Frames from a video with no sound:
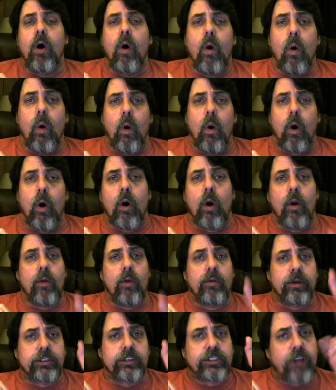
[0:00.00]
or
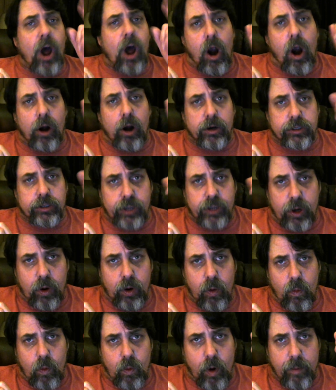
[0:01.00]
the stars
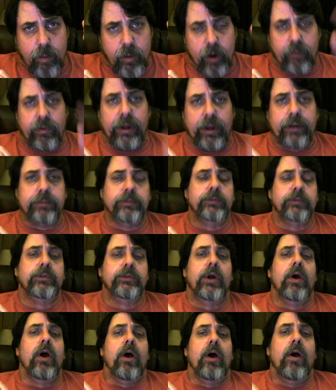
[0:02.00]
were moving.
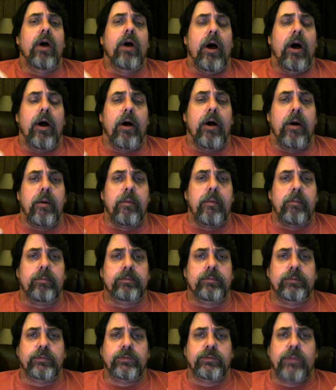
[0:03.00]

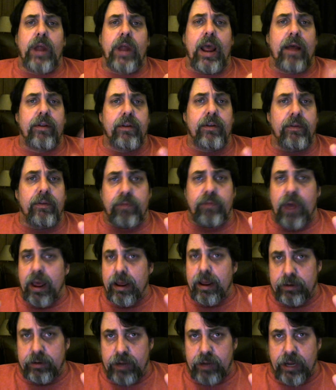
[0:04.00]
And
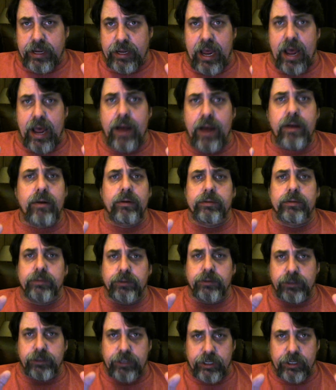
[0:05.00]
they, again,
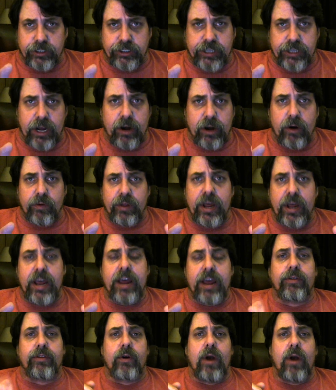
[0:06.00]
considered the
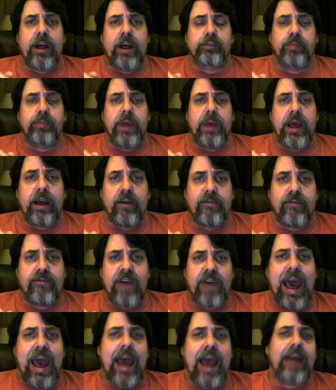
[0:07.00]
ether as being a
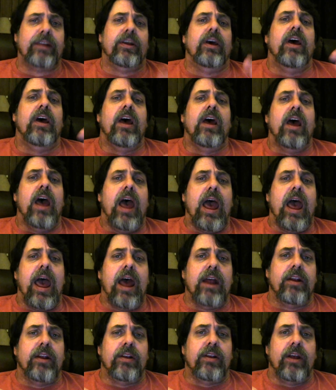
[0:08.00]
fact,
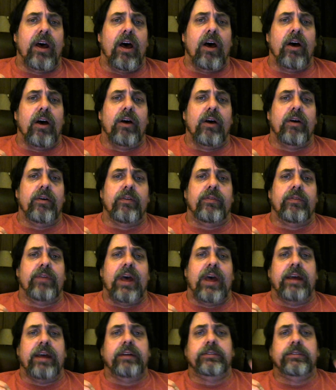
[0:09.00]
and
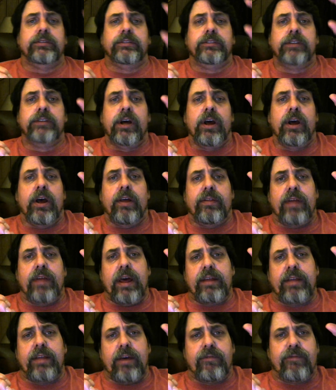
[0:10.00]
they
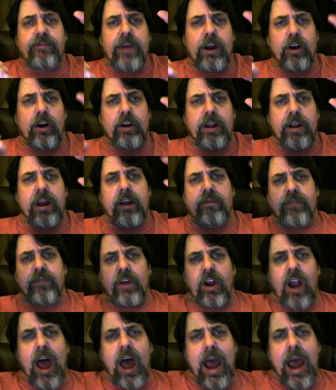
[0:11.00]
figured that if
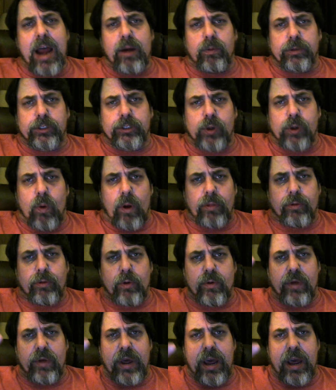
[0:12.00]
the light was going
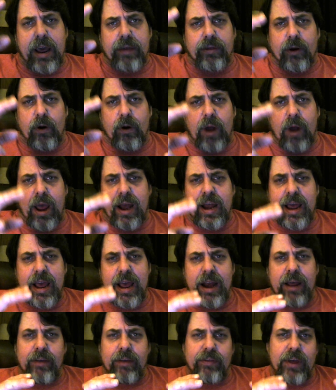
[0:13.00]
through the ether and
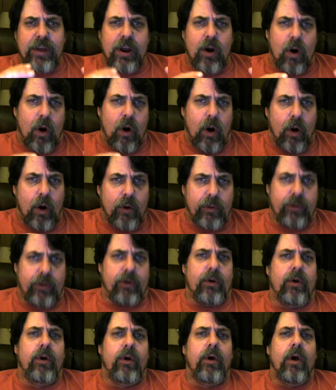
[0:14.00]
hitting the Earth,
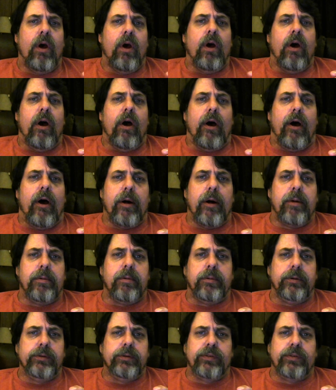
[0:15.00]
and